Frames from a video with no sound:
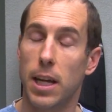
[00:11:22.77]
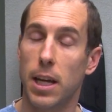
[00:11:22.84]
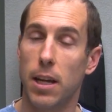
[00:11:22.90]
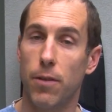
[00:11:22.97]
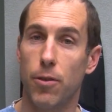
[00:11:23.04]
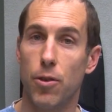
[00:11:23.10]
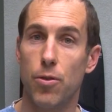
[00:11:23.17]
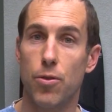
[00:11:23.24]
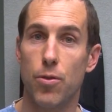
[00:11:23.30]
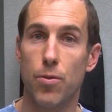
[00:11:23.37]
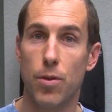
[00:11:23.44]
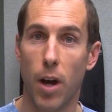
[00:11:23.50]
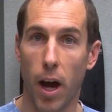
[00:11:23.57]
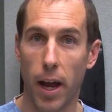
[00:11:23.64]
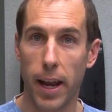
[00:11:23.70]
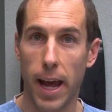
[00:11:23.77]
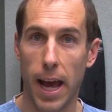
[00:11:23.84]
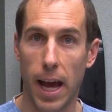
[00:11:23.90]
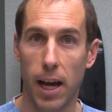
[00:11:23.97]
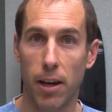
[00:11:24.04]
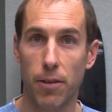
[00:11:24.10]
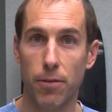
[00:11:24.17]
If you do not
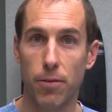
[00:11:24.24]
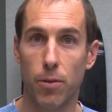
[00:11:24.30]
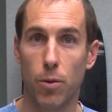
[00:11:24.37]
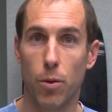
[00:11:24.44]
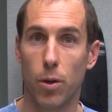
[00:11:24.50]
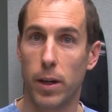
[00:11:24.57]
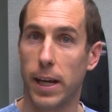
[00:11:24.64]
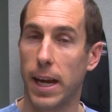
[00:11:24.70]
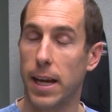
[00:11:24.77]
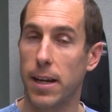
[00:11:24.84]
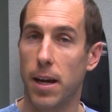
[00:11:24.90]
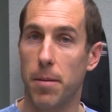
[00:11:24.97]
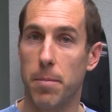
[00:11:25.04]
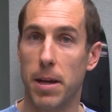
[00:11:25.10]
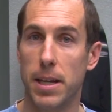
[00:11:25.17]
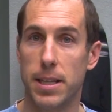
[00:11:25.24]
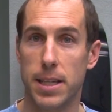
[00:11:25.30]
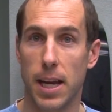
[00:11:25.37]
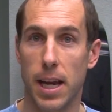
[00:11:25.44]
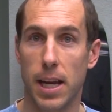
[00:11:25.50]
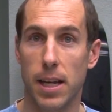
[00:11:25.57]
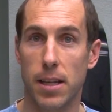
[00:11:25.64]
have or cannot
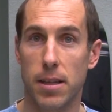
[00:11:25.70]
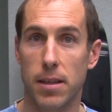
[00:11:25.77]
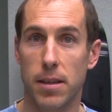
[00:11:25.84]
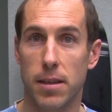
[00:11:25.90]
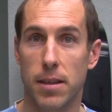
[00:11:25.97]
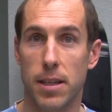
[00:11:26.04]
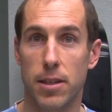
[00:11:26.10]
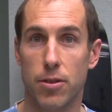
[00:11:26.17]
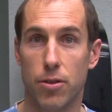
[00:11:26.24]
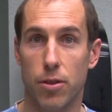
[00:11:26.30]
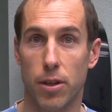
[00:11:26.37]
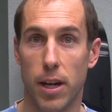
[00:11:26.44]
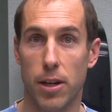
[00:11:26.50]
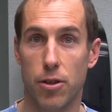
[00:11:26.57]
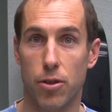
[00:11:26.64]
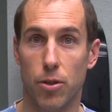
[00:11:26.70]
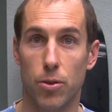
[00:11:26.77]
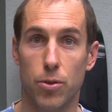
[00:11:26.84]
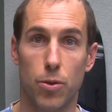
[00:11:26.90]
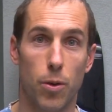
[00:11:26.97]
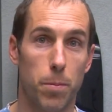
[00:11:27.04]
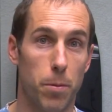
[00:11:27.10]
maintain these
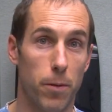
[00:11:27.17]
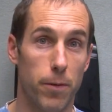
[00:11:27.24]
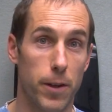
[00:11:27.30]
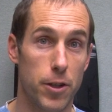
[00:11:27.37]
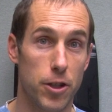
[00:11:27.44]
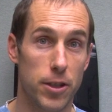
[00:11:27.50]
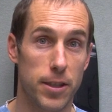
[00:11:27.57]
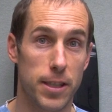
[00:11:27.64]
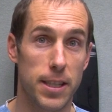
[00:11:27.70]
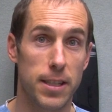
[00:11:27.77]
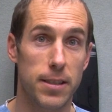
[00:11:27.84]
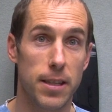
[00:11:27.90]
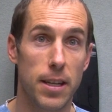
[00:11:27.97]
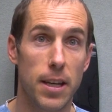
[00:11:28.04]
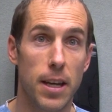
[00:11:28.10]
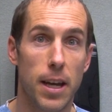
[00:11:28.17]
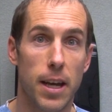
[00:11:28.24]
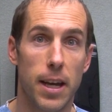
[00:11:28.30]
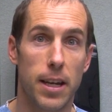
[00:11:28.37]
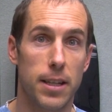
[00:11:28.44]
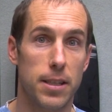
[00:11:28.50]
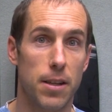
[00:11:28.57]
credentials or proficiencies,
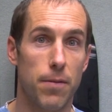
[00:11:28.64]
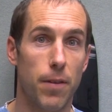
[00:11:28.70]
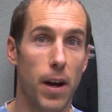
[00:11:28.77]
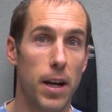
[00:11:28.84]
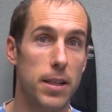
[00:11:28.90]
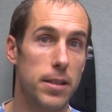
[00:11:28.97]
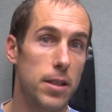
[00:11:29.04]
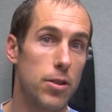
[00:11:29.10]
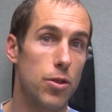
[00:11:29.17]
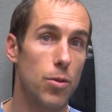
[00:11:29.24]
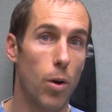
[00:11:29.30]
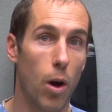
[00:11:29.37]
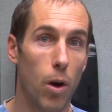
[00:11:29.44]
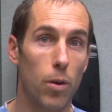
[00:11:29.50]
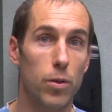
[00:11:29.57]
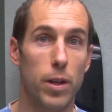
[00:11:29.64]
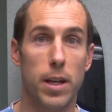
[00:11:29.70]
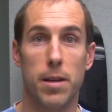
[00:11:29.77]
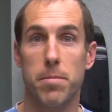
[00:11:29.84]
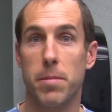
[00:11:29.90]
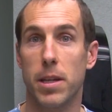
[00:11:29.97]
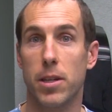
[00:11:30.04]
it is advised that you only
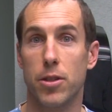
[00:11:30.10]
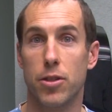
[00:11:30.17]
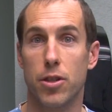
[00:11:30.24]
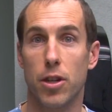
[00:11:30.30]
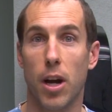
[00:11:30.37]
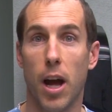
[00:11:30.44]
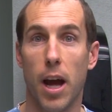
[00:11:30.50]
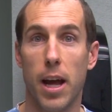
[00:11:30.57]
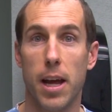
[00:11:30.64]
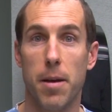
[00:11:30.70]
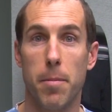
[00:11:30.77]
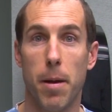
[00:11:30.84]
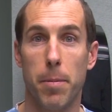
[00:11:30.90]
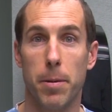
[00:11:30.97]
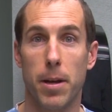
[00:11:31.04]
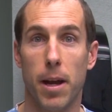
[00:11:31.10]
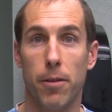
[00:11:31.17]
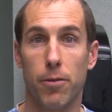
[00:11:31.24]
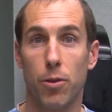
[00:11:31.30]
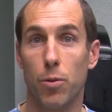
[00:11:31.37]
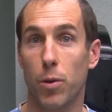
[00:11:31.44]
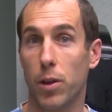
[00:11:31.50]
administer IM
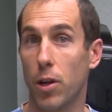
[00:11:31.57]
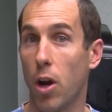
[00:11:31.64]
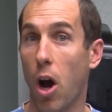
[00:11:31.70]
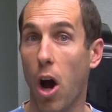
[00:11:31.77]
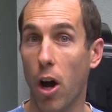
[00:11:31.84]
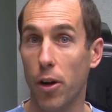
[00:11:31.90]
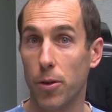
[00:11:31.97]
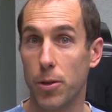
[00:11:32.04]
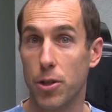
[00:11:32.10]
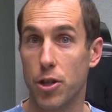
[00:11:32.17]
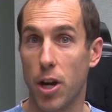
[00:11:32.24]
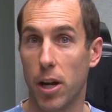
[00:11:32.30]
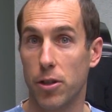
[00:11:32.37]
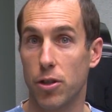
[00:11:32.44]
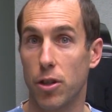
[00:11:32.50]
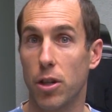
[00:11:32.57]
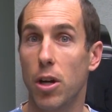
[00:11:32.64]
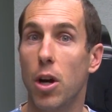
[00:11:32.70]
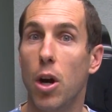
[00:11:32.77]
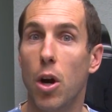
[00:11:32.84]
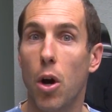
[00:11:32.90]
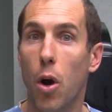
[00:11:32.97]
epinephrine with an auto-injector
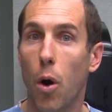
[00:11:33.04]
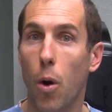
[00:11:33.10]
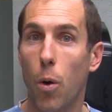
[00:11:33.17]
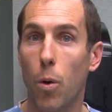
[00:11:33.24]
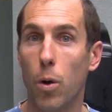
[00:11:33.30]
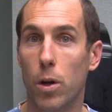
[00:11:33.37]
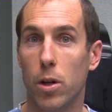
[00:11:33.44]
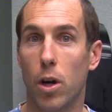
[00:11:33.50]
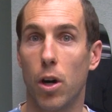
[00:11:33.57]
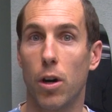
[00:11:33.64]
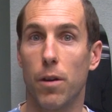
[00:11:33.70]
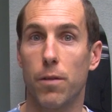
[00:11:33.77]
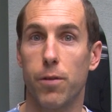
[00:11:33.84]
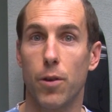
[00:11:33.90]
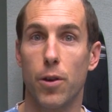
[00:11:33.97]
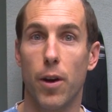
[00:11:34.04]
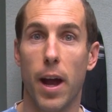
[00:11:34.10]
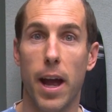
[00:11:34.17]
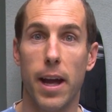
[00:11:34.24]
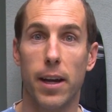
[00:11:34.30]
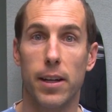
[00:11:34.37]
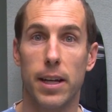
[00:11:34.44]
or call for your
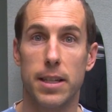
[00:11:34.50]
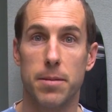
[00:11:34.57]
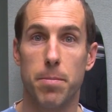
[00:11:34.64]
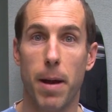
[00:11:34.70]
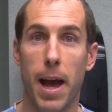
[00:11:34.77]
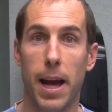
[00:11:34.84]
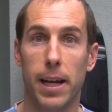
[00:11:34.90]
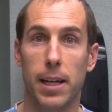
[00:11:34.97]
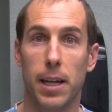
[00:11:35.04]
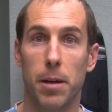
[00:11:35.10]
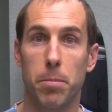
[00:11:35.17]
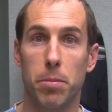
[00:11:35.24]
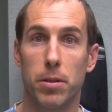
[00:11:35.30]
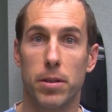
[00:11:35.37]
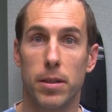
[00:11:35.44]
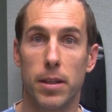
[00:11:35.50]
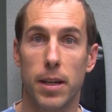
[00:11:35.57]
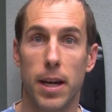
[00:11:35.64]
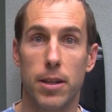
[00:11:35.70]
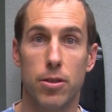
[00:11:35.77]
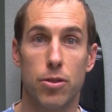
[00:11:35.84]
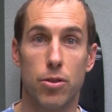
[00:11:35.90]
ALS backup
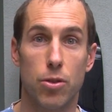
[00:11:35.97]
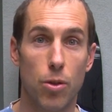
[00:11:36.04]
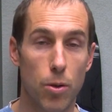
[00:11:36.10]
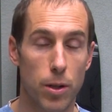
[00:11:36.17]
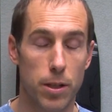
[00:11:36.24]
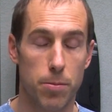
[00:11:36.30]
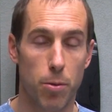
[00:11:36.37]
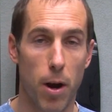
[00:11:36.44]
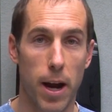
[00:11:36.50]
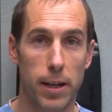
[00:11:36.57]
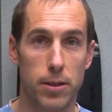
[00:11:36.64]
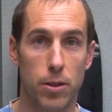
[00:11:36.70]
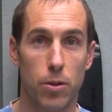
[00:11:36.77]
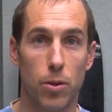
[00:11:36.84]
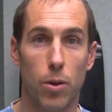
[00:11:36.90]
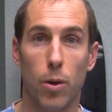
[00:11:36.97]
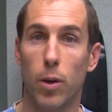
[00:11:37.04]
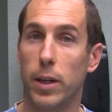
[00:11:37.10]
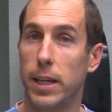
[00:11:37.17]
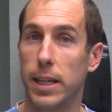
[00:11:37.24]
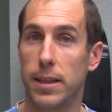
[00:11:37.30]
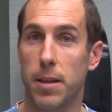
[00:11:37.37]
as soon as practical,
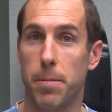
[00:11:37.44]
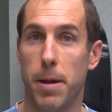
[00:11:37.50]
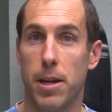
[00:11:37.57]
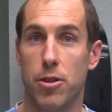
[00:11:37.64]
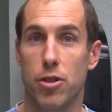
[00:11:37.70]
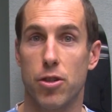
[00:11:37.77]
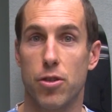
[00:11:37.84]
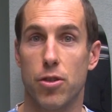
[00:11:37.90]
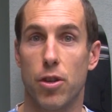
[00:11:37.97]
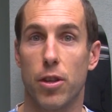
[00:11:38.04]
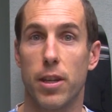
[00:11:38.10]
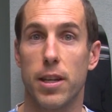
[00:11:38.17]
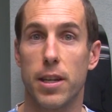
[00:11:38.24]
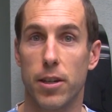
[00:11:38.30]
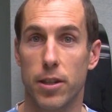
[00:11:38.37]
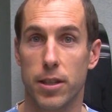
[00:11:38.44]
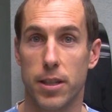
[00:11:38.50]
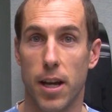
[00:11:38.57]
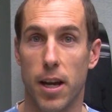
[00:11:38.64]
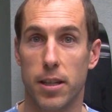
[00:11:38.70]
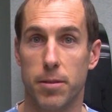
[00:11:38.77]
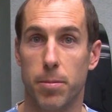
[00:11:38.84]
or get the patient to the
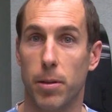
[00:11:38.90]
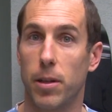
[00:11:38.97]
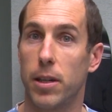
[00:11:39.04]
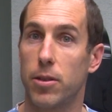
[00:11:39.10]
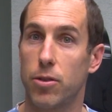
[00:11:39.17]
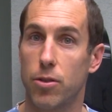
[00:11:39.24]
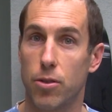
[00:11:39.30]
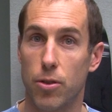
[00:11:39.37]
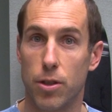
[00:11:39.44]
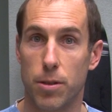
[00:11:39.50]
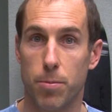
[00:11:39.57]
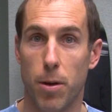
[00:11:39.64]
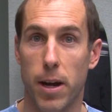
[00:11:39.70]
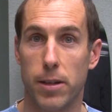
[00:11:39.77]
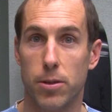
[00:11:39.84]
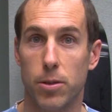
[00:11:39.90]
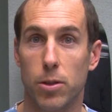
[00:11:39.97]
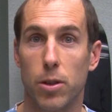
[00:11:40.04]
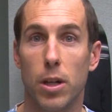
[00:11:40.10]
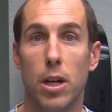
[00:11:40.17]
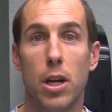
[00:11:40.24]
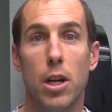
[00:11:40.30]
nearest hospital as soon as
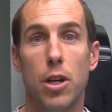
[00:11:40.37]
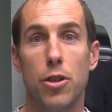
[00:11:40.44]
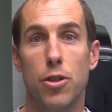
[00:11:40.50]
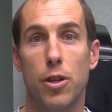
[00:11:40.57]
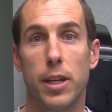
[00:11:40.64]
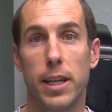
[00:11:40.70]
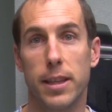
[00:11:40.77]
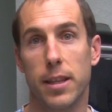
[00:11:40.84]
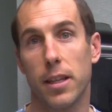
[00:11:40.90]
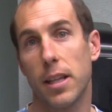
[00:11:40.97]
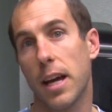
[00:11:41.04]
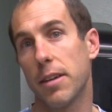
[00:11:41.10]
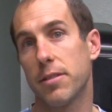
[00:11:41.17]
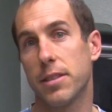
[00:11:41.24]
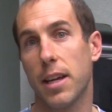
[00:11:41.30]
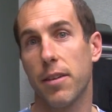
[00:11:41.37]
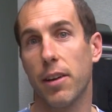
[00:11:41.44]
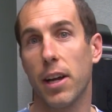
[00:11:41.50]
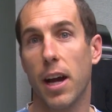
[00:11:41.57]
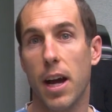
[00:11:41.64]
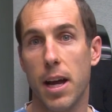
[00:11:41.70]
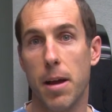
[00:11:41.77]
practical to get the
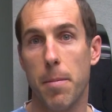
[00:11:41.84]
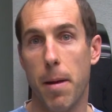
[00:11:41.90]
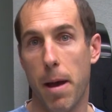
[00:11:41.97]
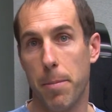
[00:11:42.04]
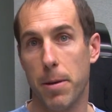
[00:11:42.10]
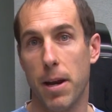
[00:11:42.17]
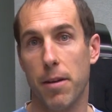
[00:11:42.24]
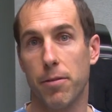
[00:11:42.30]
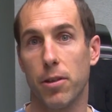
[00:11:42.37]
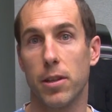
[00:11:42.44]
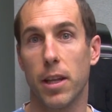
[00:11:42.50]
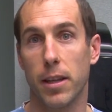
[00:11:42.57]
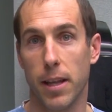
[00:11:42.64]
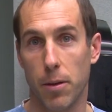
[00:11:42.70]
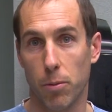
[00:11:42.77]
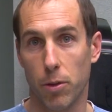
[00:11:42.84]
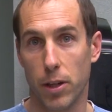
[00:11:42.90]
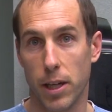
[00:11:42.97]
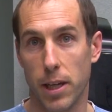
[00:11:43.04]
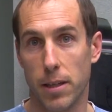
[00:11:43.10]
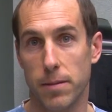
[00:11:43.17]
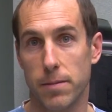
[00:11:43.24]
life-saving IM epinephrine that they will need.